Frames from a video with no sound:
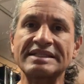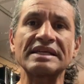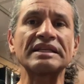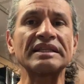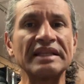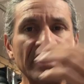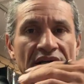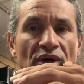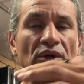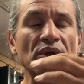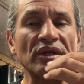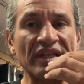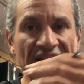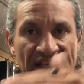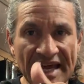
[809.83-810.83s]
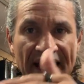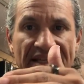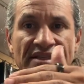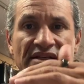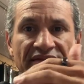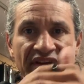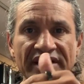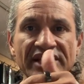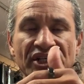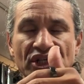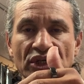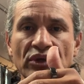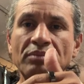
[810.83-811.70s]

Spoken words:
a little less of an issue,